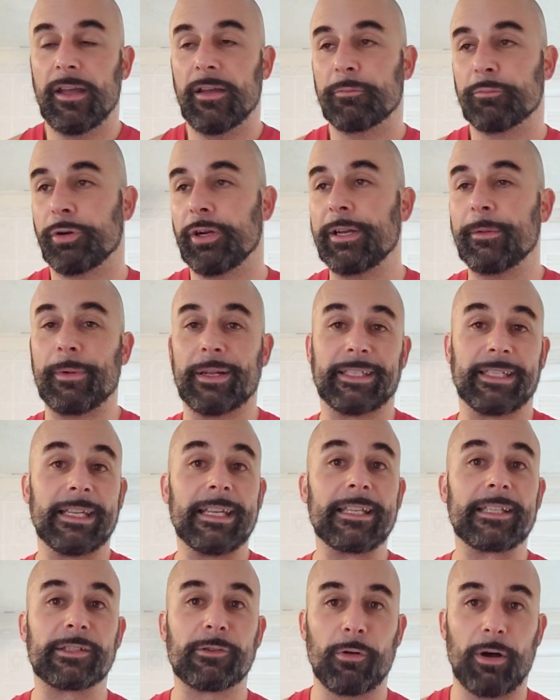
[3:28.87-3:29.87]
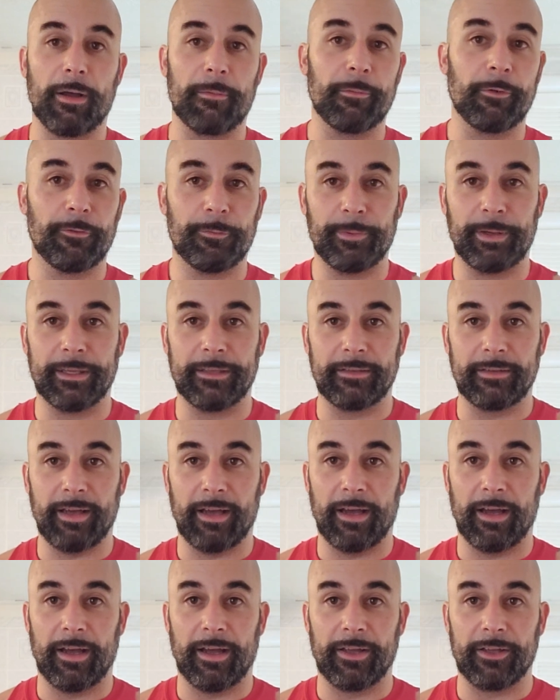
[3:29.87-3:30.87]
pretty much any squat movement,
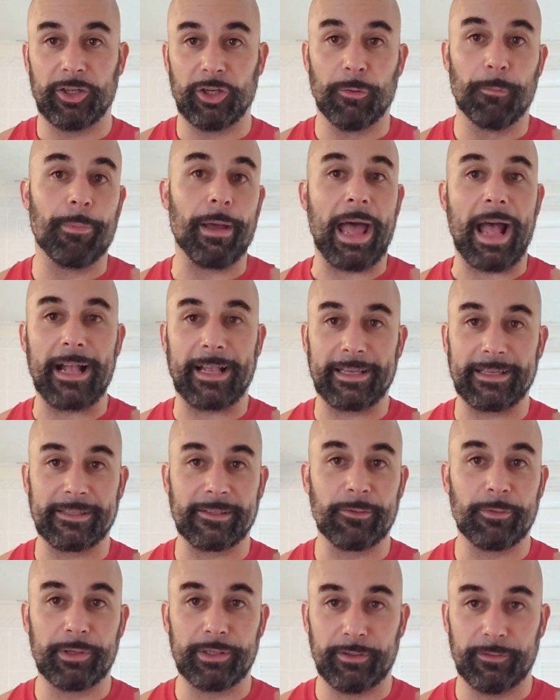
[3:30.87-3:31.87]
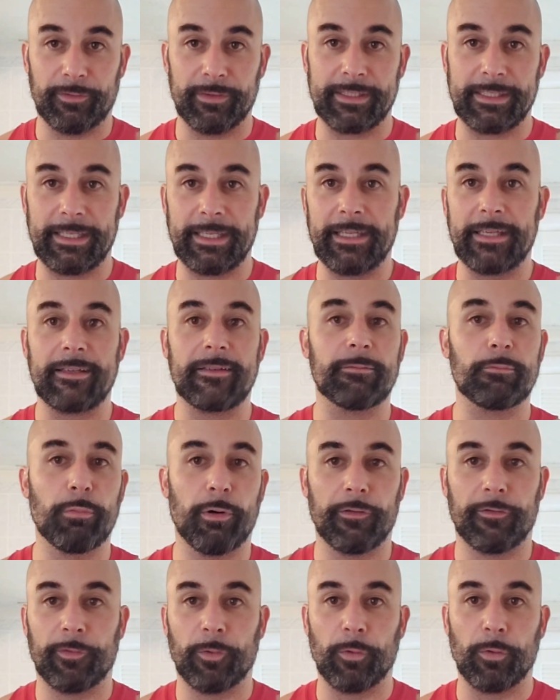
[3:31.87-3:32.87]
your back is going to fatigue
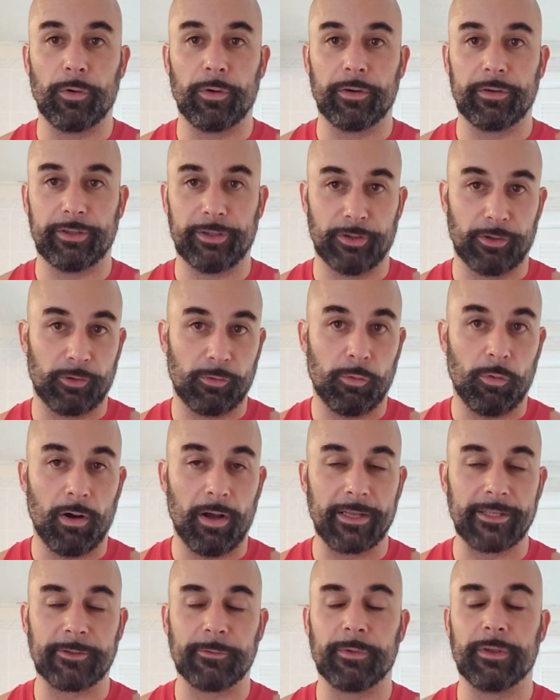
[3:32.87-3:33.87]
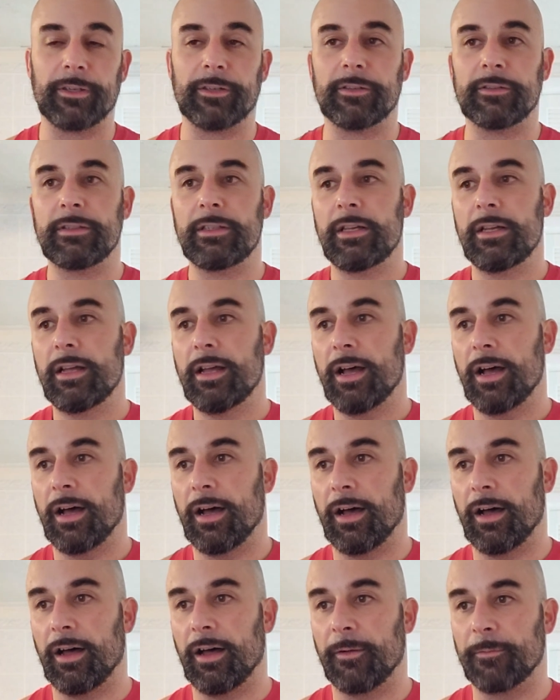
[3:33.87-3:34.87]
before your quads will.
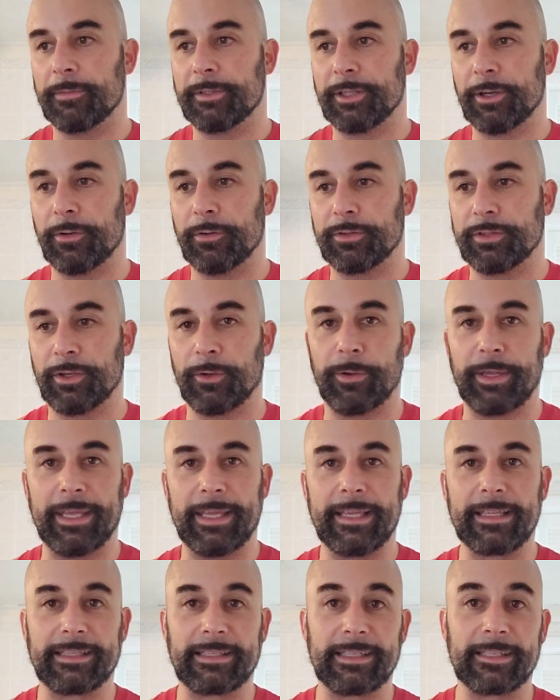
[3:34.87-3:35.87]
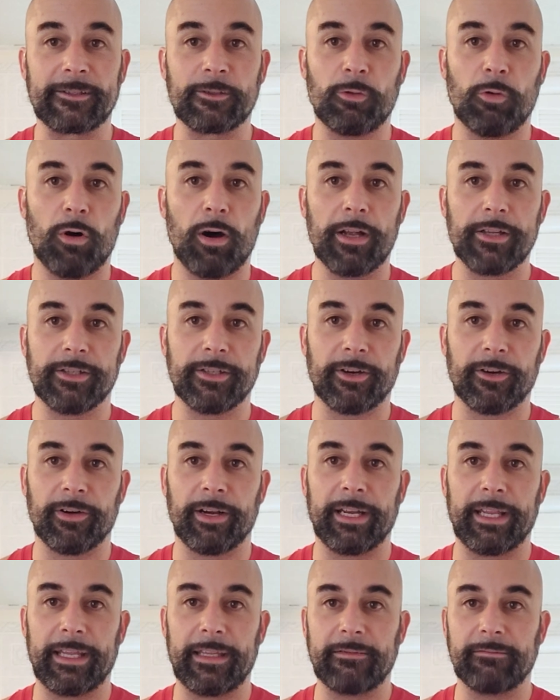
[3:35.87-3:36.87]
So he gets his quads
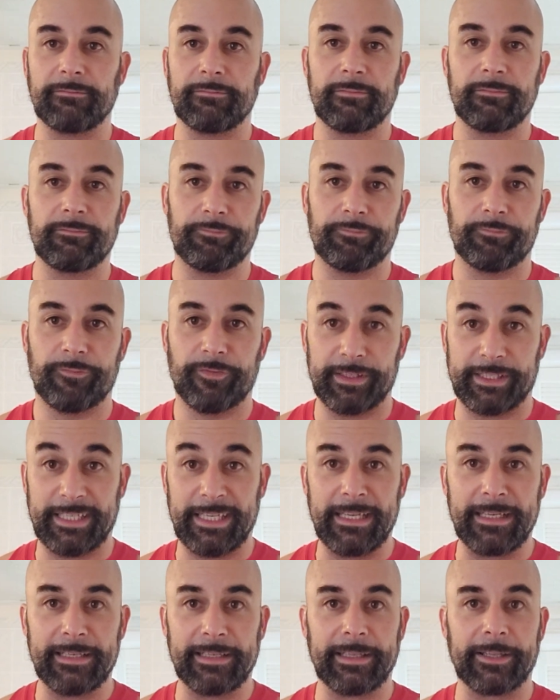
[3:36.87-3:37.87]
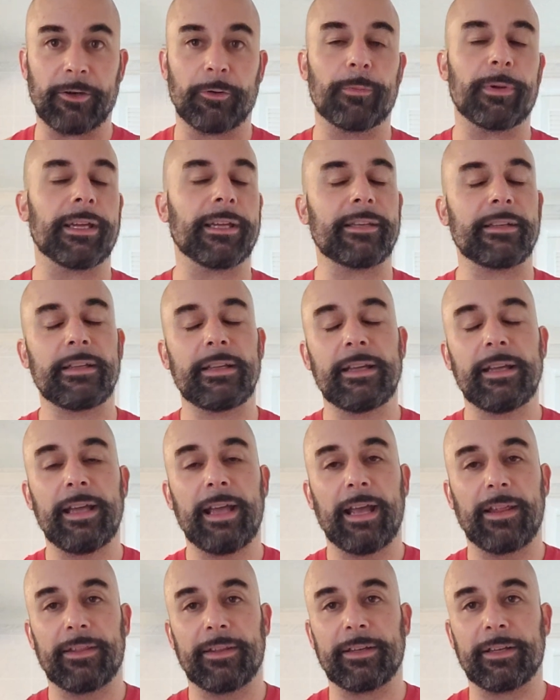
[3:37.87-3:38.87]
already fatigued a little bit
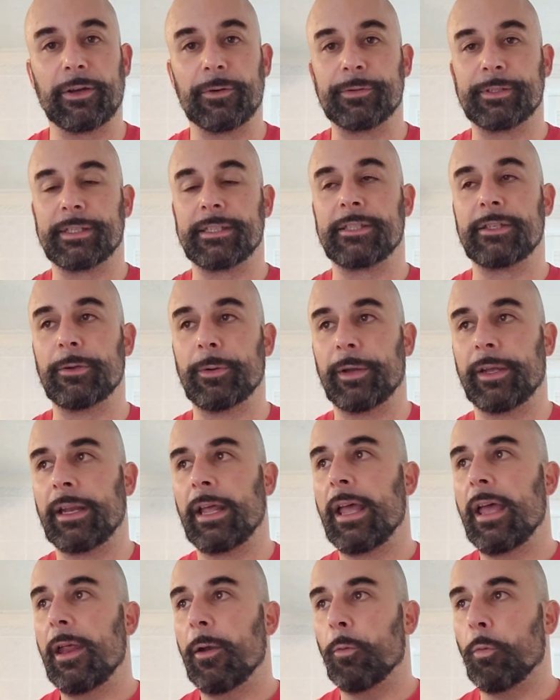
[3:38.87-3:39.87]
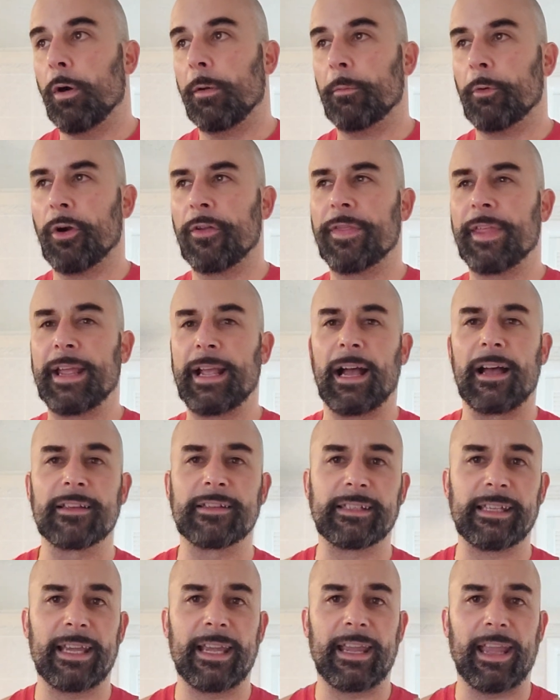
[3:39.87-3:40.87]
and then goes into it. One more thing I'll
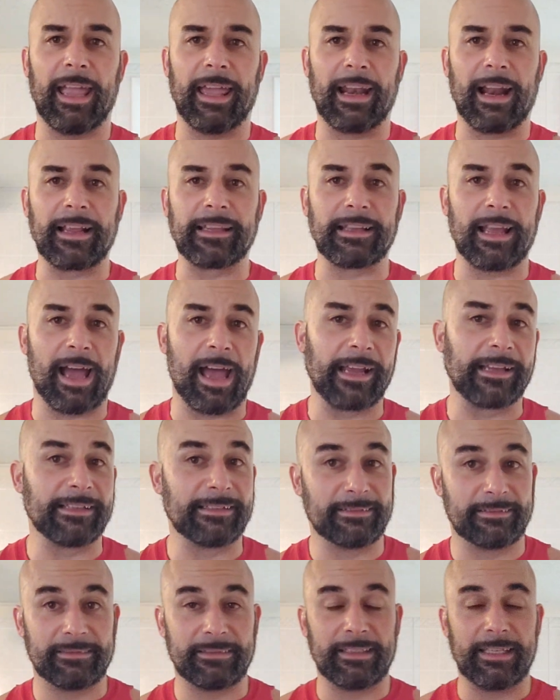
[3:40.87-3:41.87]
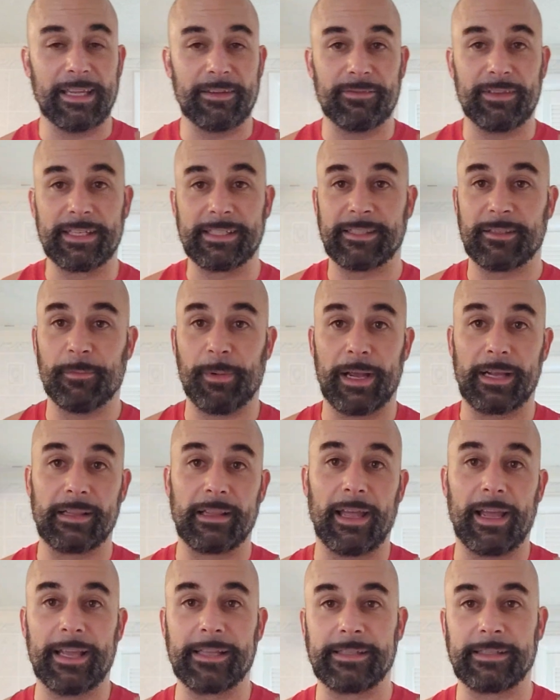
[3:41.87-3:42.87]
say, and I give this to my
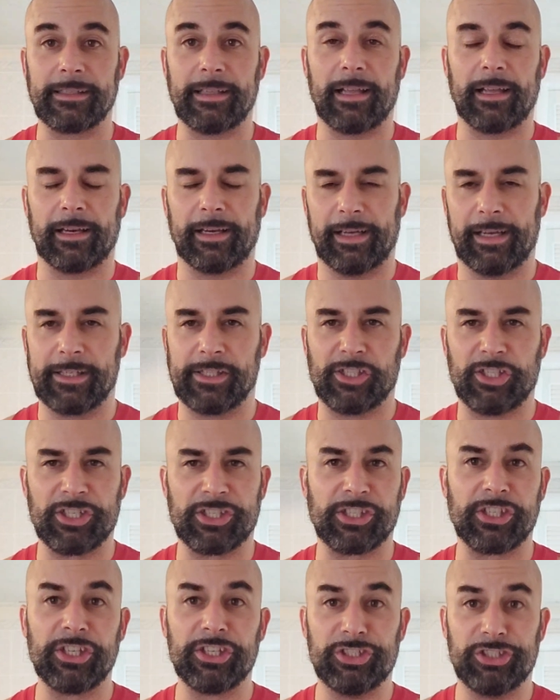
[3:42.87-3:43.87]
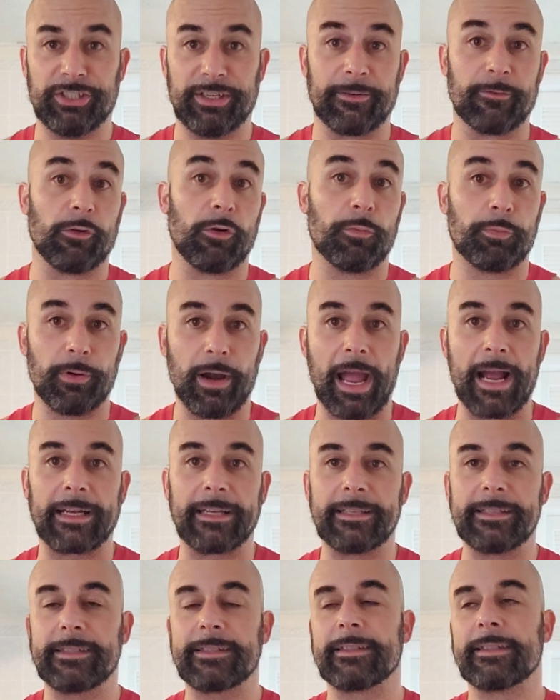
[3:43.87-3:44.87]
clients a lot, and it's just good general
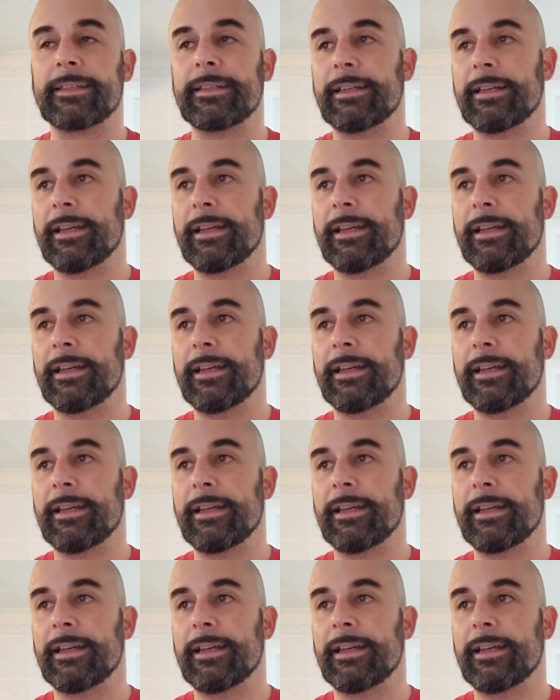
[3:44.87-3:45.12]
practice.